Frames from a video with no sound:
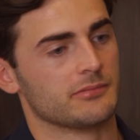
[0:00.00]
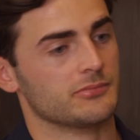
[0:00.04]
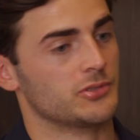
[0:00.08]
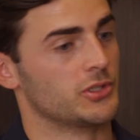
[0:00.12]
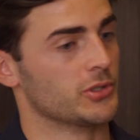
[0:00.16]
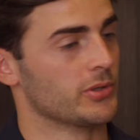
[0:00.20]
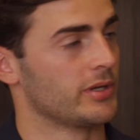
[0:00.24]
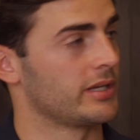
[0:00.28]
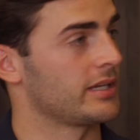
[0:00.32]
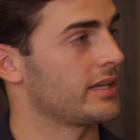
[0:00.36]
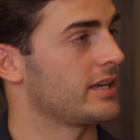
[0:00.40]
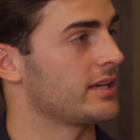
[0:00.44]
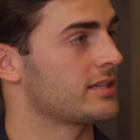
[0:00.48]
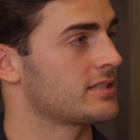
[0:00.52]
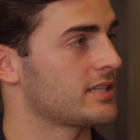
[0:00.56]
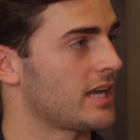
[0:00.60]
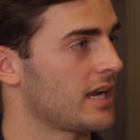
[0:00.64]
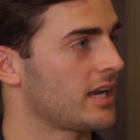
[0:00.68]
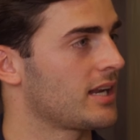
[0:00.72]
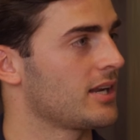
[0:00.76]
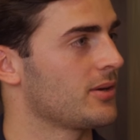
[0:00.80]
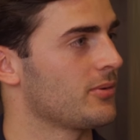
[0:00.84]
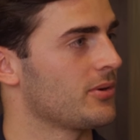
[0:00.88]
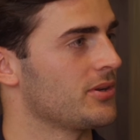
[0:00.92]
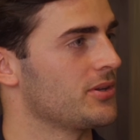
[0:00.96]
Doing
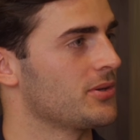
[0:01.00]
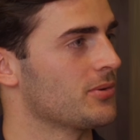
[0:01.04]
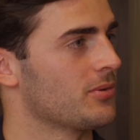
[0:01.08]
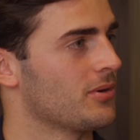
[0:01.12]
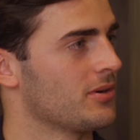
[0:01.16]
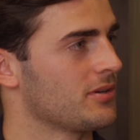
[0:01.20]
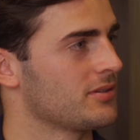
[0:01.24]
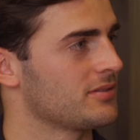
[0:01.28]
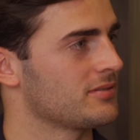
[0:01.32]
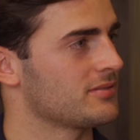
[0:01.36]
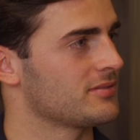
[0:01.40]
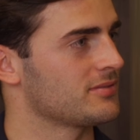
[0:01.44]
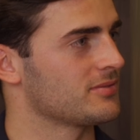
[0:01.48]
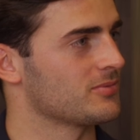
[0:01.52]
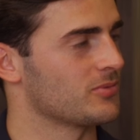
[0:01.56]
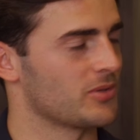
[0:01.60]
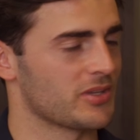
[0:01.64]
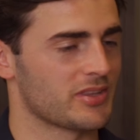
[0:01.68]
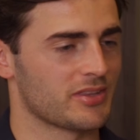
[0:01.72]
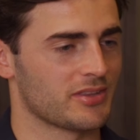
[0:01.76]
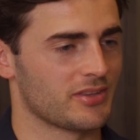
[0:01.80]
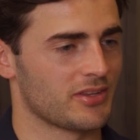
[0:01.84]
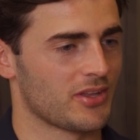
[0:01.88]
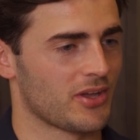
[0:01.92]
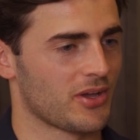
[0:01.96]
exactly what you want
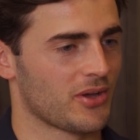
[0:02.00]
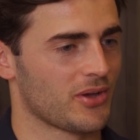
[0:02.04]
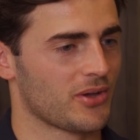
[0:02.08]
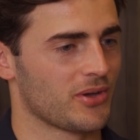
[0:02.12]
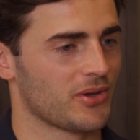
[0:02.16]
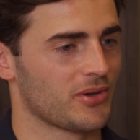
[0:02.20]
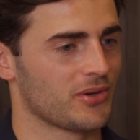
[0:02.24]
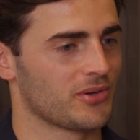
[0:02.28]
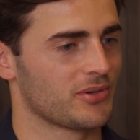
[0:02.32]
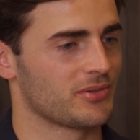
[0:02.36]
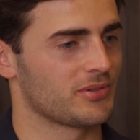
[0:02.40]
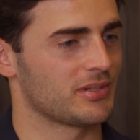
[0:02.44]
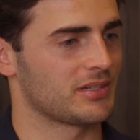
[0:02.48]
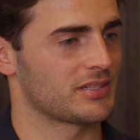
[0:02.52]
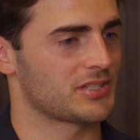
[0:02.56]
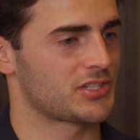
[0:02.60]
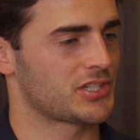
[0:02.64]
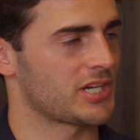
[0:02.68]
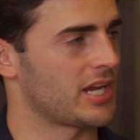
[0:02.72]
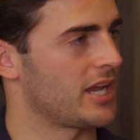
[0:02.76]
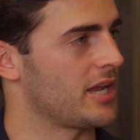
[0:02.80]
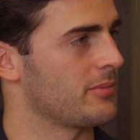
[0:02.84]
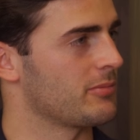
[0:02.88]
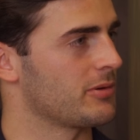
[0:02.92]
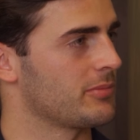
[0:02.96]
with no
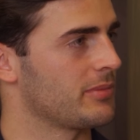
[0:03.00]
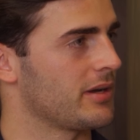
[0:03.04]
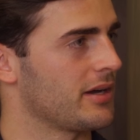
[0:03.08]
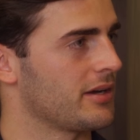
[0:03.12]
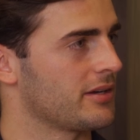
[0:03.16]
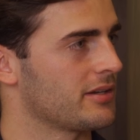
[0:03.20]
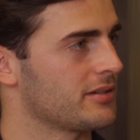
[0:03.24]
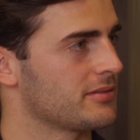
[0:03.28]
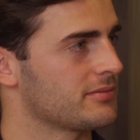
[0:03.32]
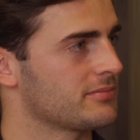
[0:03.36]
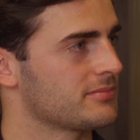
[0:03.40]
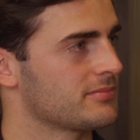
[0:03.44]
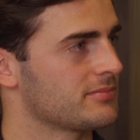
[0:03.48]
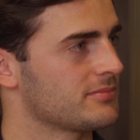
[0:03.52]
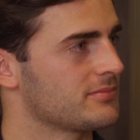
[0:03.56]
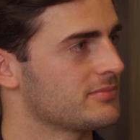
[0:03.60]
shame about it.